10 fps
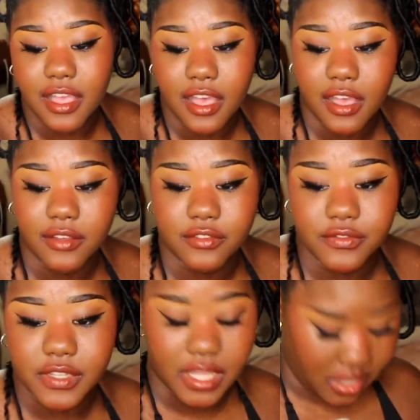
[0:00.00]

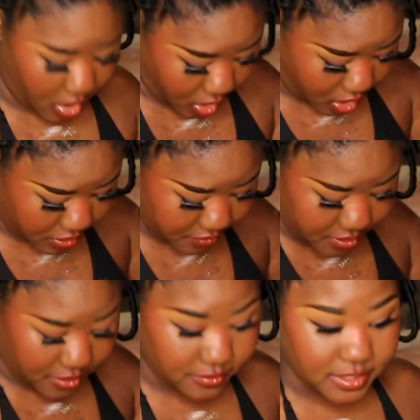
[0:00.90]
of all of
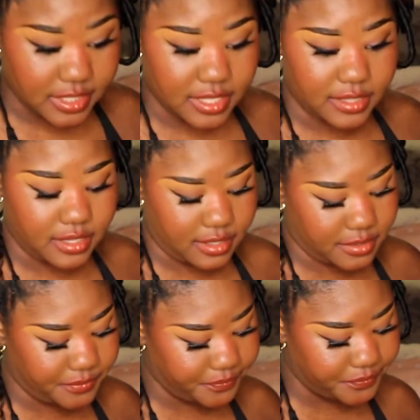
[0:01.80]
those. And then like